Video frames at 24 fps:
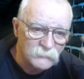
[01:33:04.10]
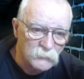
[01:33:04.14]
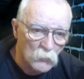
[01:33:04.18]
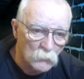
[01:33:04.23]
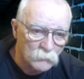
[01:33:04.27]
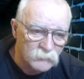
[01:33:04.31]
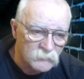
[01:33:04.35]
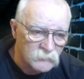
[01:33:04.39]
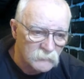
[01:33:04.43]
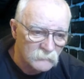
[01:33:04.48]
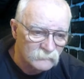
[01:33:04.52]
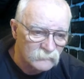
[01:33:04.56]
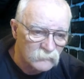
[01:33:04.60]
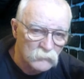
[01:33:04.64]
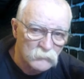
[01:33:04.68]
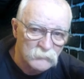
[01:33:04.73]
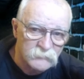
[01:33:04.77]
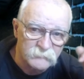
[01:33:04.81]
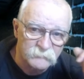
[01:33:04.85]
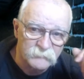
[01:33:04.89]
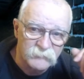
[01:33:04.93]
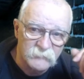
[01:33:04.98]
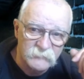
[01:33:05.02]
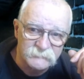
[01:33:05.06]
open up
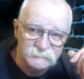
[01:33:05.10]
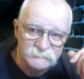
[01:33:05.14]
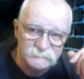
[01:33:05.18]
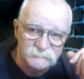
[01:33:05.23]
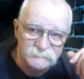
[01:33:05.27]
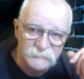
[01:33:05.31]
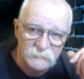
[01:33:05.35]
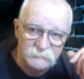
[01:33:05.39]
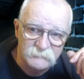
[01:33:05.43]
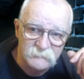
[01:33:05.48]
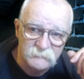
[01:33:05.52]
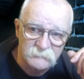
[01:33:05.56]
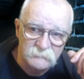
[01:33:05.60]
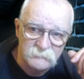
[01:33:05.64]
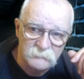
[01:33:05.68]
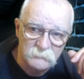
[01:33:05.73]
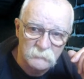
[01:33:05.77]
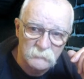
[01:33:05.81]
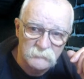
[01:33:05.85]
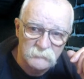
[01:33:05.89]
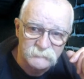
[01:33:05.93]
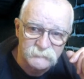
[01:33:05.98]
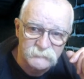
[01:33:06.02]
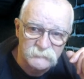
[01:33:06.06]
40 pages on here and it
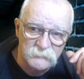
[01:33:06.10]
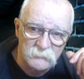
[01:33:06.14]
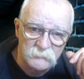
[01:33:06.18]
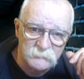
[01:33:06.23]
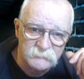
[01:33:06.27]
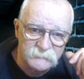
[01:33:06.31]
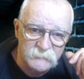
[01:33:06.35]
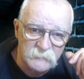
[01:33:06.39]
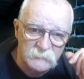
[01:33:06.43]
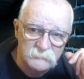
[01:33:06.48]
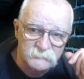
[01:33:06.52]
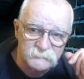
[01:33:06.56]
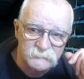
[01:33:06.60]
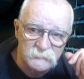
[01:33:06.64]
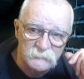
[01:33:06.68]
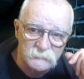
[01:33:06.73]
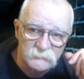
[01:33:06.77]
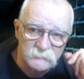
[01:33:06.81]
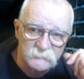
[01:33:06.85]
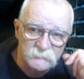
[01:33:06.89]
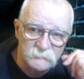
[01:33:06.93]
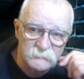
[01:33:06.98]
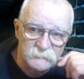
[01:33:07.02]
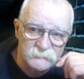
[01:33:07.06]
won't slow it down,
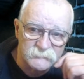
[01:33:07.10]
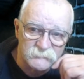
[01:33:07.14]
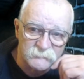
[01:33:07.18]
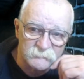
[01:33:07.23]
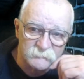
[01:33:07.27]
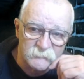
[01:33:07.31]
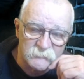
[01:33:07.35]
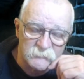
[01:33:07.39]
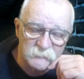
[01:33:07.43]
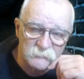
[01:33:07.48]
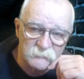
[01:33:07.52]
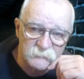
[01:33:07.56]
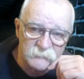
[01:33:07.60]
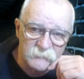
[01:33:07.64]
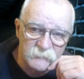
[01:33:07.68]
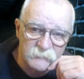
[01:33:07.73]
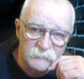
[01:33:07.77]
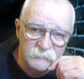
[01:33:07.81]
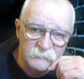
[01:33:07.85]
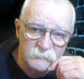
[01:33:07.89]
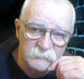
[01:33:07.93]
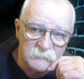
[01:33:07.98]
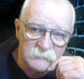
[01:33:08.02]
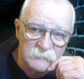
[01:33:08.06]
so we should be
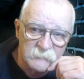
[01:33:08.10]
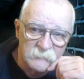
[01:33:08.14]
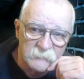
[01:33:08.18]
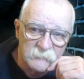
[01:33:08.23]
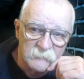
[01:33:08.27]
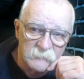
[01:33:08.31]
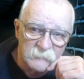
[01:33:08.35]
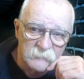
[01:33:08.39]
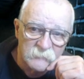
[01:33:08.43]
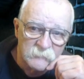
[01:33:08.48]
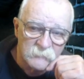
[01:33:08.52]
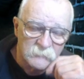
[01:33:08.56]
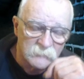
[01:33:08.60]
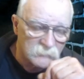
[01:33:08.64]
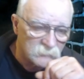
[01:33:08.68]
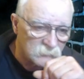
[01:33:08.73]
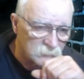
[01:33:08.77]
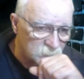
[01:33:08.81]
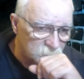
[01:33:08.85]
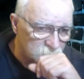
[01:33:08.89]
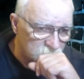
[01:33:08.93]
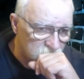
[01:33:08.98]
okay. I